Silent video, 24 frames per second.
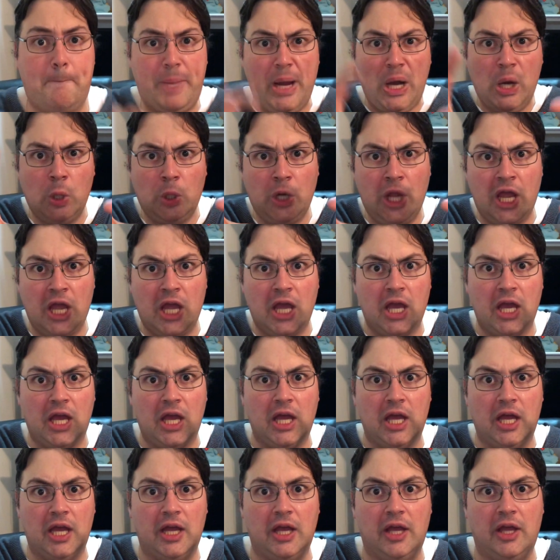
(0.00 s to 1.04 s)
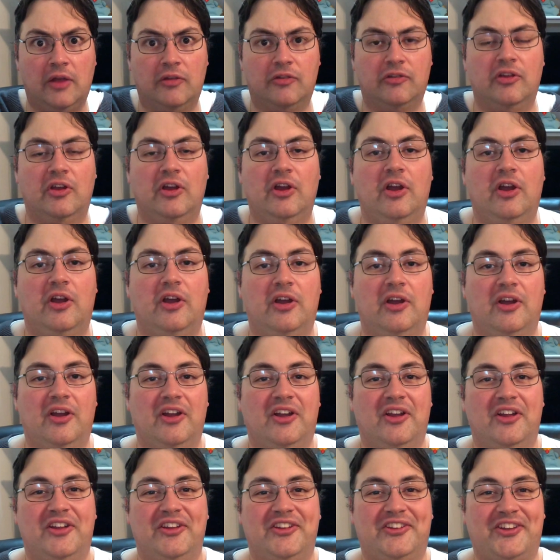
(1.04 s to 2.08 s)
Bonus!
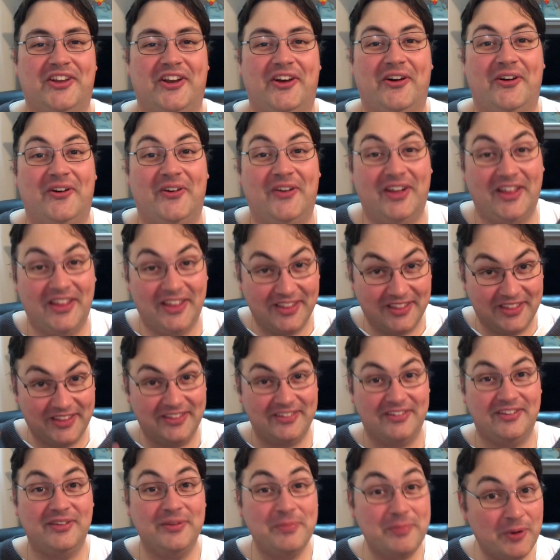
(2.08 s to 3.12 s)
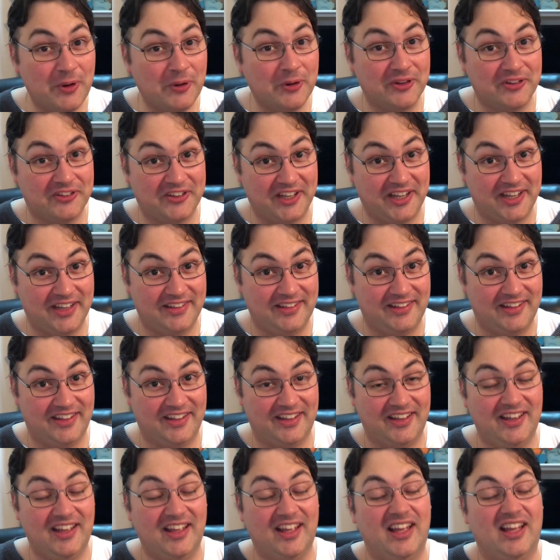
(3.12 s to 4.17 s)
So this is a bonus
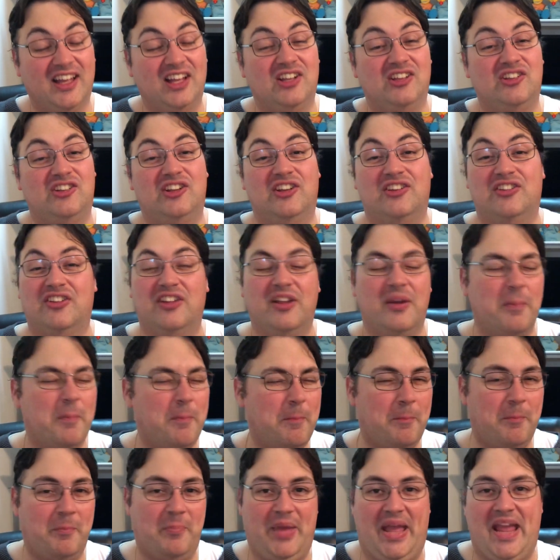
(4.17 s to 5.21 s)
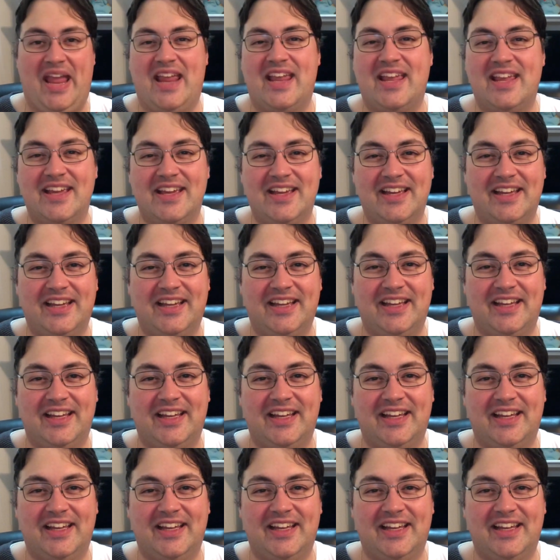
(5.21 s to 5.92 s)
idea. Just bake.